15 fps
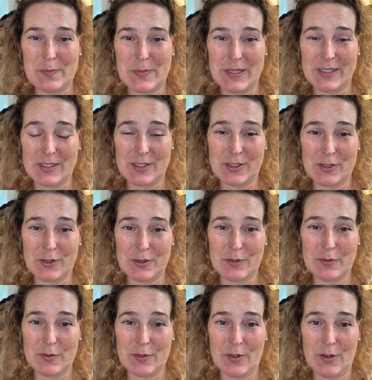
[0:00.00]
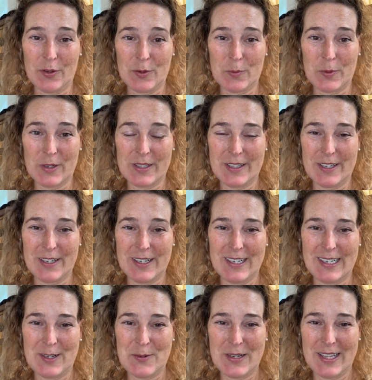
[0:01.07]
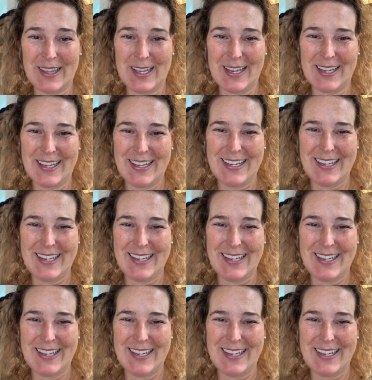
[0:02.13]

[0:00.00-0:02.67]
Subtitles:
my sister for all their work there, and I want to thank